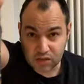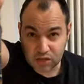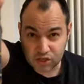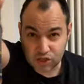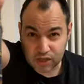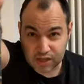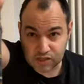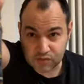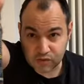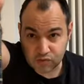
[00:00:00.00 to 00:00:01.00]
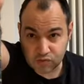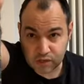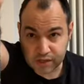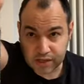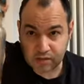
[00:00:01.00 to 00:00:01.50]
it should get to view
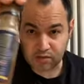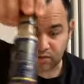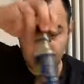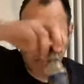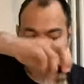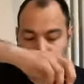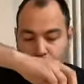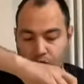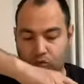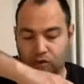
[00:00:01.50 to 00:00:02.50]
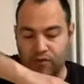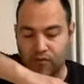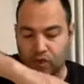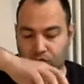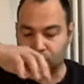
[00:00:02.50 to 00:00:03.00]
right now. There we go, all in
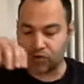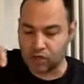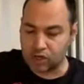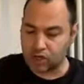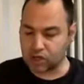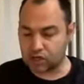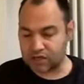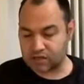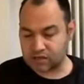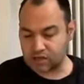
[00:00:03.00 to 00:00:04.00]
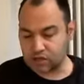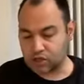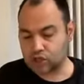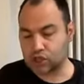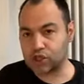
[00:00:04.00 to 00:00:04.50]
view. Guys,
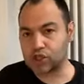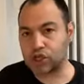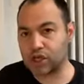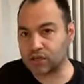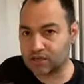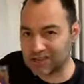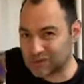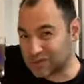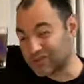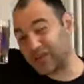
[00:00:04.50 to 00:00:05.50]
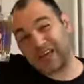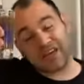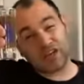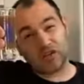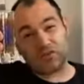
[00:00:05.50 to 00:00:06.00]
chin chin, this one's for
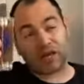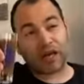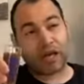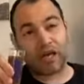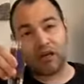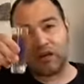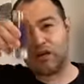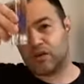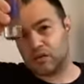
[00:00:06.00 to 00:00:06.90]
any UK.